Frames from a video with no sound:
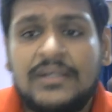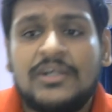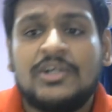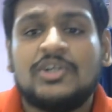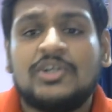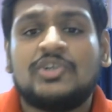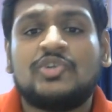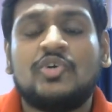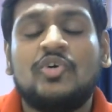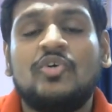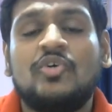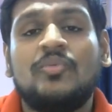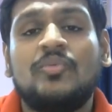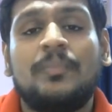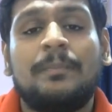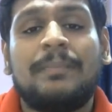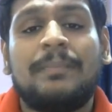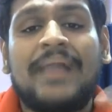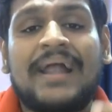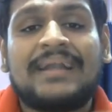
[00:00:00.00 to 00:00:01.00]
So
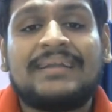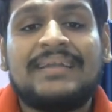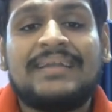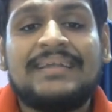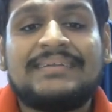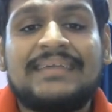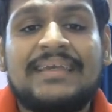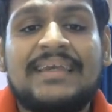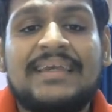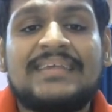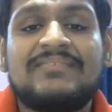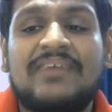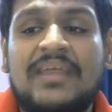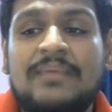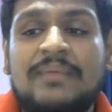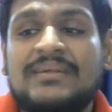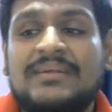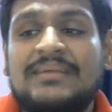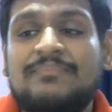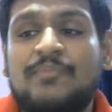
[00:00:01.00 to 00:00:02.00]
practicing is very
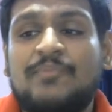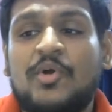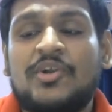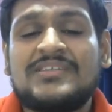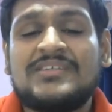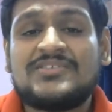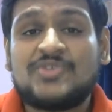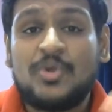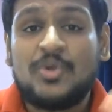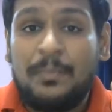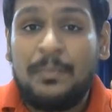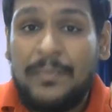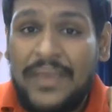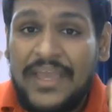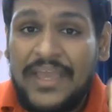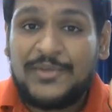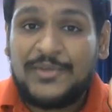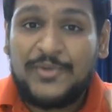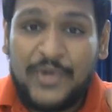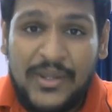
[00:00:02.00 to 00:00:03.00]
much important. So
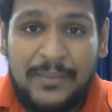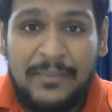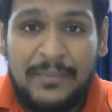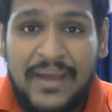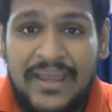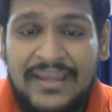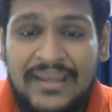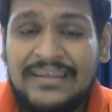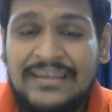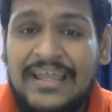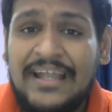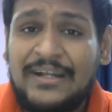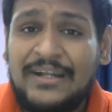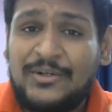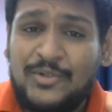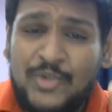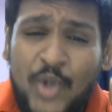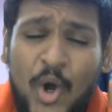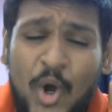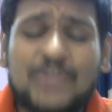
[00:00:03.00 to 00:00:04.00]
make your mind that
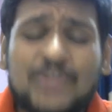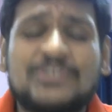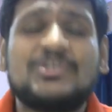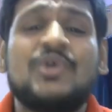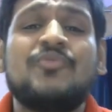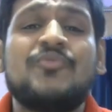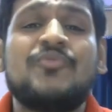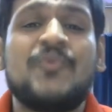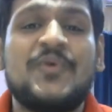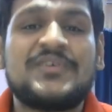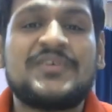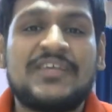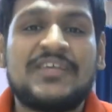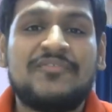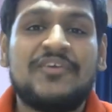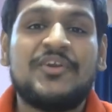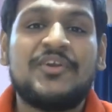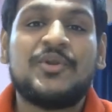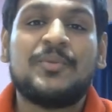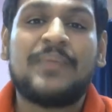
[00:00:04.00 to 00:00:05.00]
lots of questions we
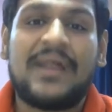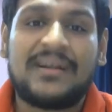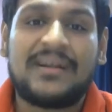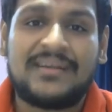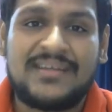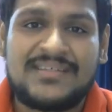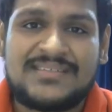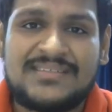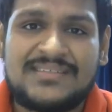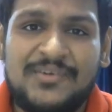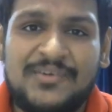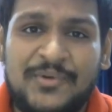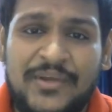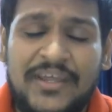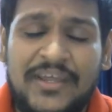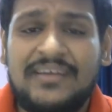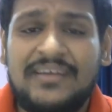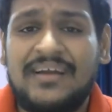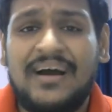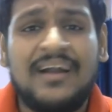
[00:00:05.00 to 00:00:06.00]
need to practice,
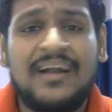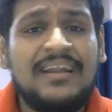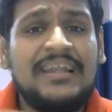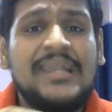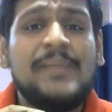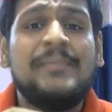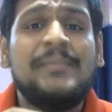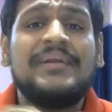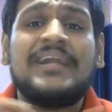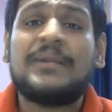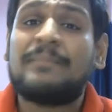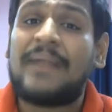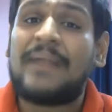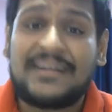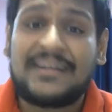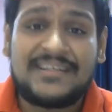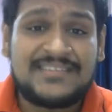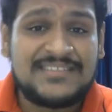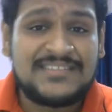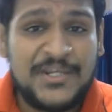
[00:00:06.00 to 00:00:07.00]
okay? Unlimited
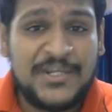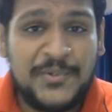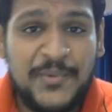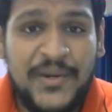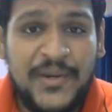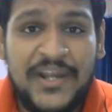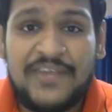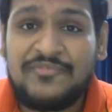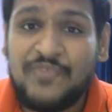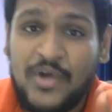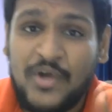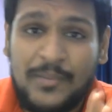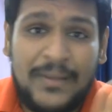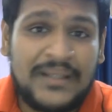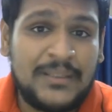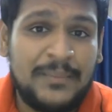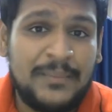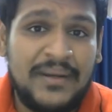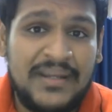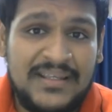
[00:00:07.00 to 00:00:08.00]
practice is required for
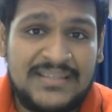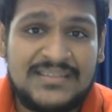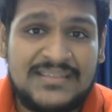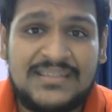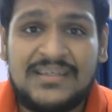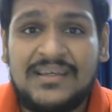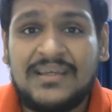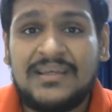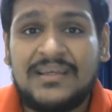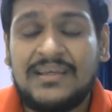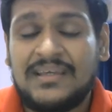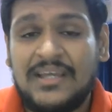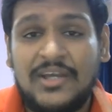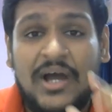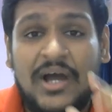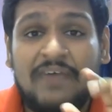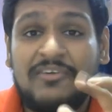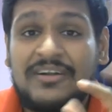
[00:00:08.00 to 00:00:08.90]
mathematics. Our